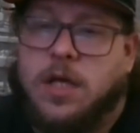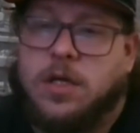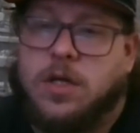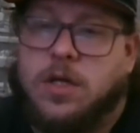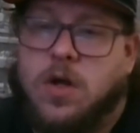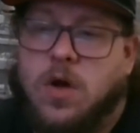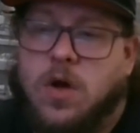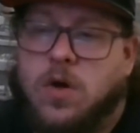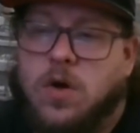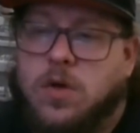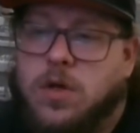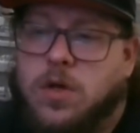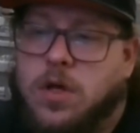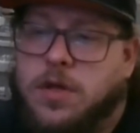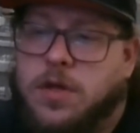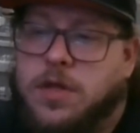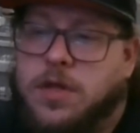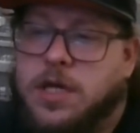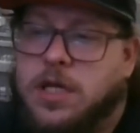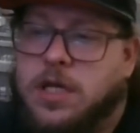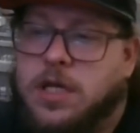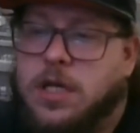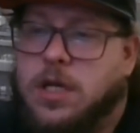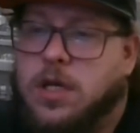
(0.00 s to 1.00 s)
you know,
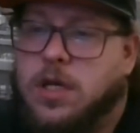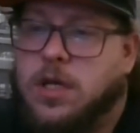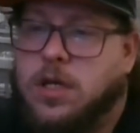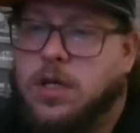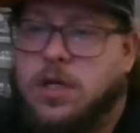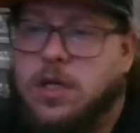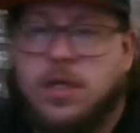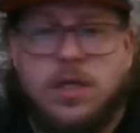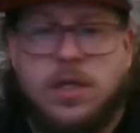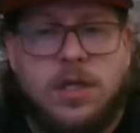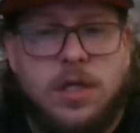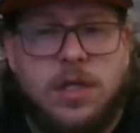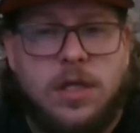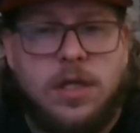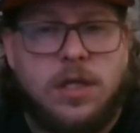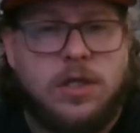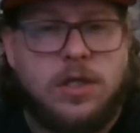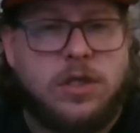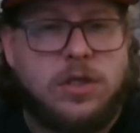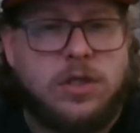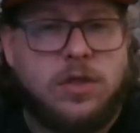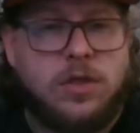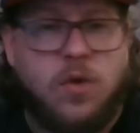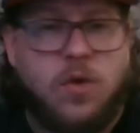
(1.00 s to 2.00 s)
the
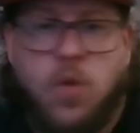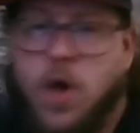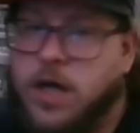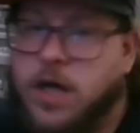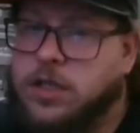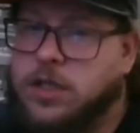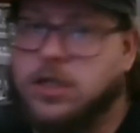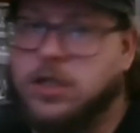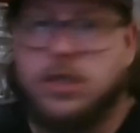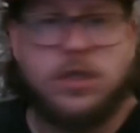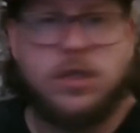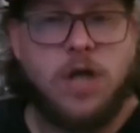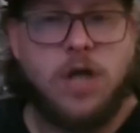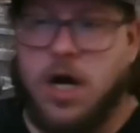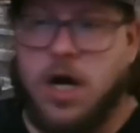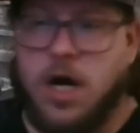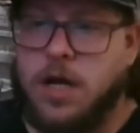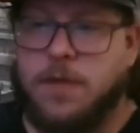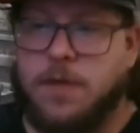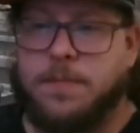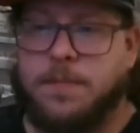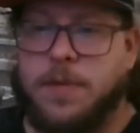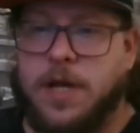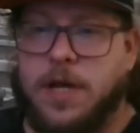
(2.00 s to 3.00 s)
questions
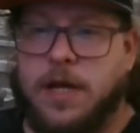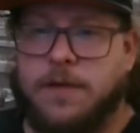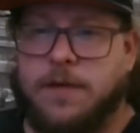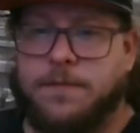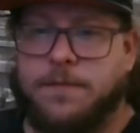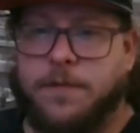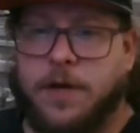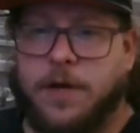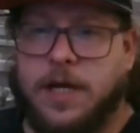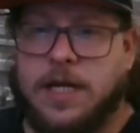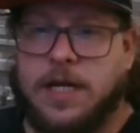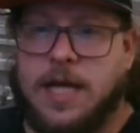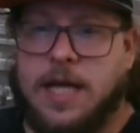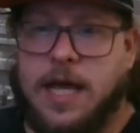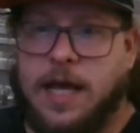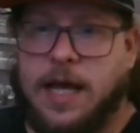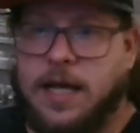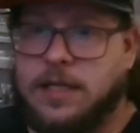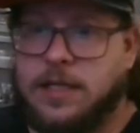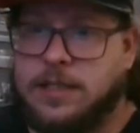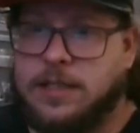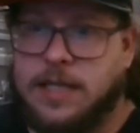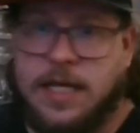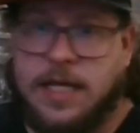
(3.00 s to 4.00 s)
started being freaking
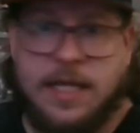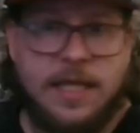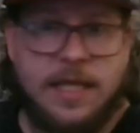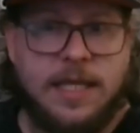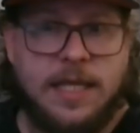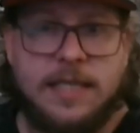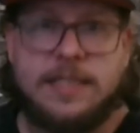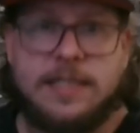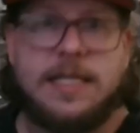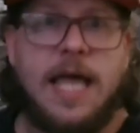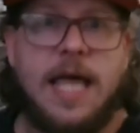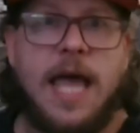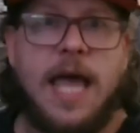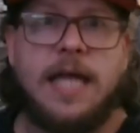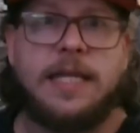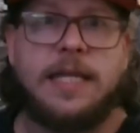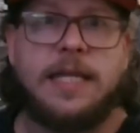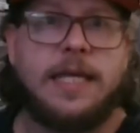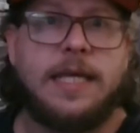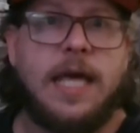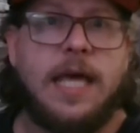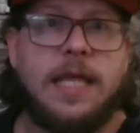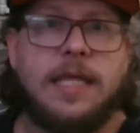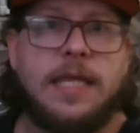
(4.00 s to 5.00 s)
asked, and this, that, and
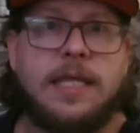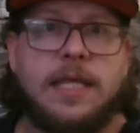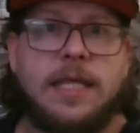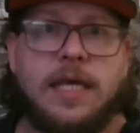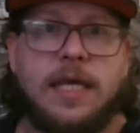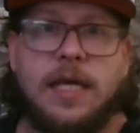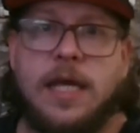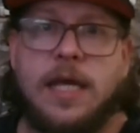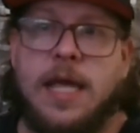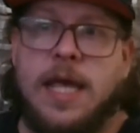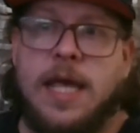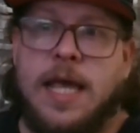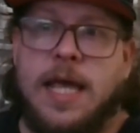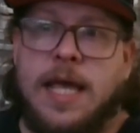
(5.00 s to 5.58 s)
the other thing.